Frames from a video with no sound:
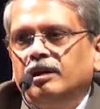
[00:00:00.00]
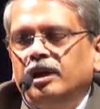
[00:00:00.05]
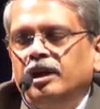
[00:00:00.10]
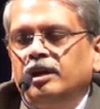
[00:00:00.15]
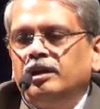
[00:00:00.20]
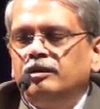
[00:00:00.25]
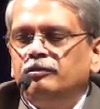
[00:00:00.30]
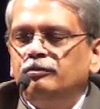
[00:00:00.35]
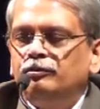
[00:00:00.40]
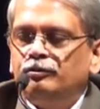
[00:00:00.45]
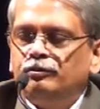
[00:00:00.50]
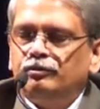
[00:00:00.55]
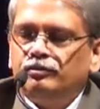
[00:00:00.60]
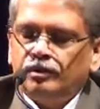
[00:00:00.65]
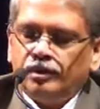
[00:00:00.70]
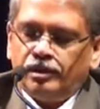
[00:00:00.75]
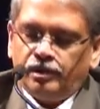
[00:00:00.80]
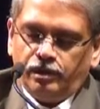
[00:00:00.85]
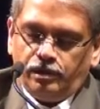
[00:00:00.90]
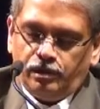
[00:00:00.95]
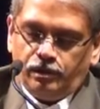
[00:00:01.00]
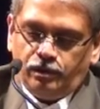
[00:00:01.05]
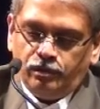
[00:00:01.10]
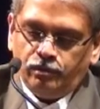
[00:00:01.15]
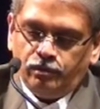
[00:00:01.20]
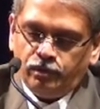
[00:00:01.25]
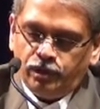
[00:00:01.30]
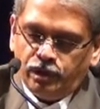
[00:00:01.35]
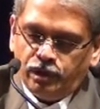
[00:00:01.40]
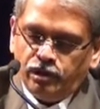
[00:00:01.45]
And if
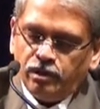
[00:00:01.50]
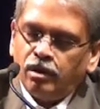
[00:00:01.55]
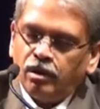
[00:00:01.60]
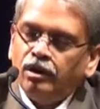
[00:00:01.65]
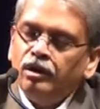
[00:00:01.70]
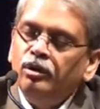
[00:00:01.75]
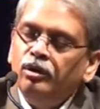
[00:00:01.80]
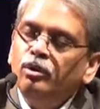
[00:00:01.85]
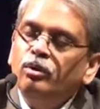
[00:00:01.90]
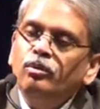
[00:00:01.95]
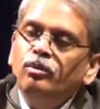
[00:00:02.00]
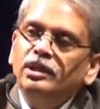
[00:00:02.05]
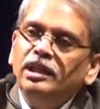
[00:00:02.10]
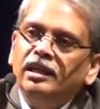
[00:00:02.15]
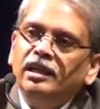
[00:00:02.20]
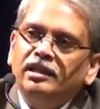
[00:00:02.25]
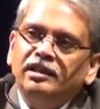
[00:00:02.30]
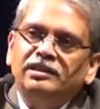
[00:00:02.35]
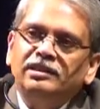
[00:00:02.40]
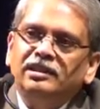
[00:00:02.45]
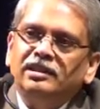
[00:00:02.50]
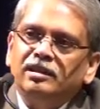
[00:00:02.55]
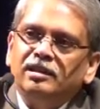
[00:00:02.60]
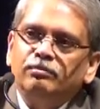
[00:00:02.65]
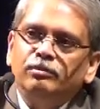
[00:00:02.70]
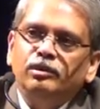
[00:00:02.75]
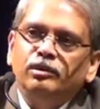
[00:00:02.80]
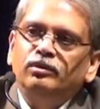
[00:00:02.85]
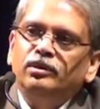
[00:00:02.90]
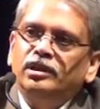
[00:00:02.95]
you did not know that it's a
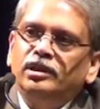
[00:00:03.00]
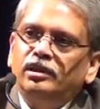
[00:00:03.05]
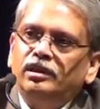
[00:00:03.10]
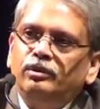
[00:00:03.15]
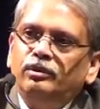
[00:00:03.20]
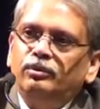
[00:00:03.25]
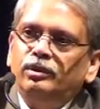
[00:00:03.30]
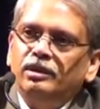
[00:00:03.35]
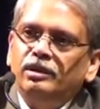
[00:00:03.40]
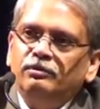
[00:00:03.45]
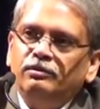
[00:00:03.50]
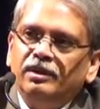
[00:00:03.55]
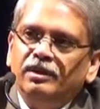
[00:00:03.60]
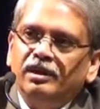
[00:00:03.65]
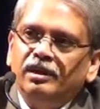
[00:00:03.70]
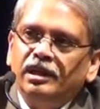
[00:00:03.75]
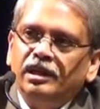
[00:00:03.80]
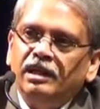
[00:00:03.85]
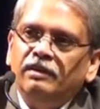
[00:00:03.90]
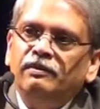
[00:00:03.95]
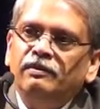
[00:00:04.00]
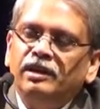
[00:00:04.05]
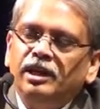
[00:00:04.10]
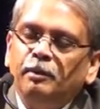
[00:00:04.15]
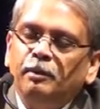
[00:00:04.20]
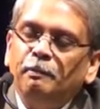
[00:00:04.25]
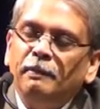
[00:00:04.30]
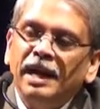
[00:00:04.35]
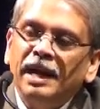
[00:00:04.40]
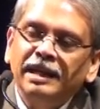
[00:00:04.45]
computer, you would have never
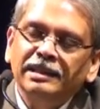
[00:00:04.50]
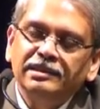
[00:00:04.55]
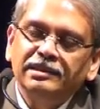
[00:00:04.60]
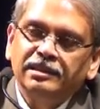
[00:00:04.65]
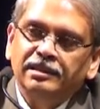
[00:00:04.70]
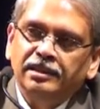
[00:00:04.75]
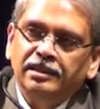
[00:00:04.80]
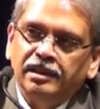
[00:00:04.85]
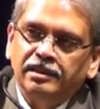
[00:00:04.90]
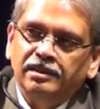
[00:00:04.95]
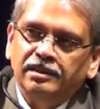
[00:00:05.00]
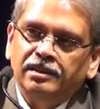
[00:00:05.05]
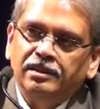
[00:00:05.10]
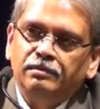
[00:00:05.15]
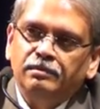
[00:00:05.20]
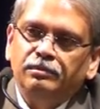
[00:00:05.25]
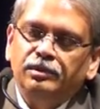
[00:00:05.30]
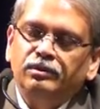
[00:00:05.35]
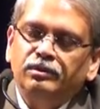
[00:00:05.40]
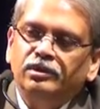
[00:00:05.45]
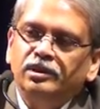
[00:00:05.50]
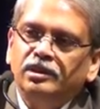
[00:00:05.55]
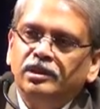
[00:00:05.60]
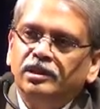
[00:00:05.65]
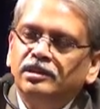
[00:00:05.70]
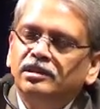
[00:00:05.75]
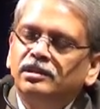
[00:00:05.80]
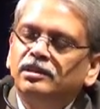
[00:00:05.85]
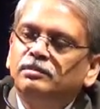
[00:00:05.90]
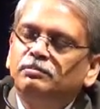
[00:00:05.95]
imagined that the computer
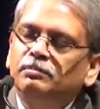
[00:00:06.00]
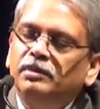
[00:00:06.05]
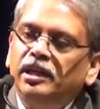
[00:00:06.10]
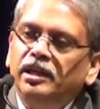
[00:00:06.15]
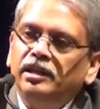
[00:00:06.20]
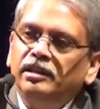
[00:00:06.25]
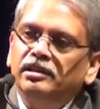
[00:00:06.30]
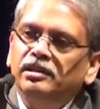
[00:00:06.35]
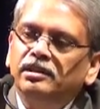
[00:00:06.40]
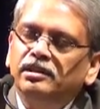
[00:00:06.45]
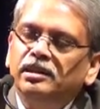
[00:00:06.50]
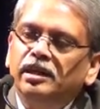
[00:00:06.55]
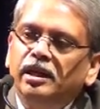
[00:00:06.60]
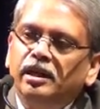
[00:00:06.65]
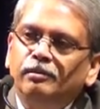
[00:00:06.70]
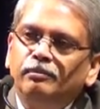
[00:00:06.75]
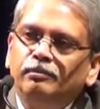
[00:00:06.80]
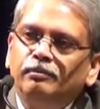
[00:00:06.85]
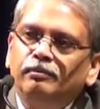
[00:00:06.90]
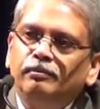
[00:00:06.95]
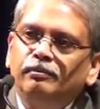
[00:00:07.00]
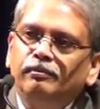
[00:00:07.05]
is playing this game.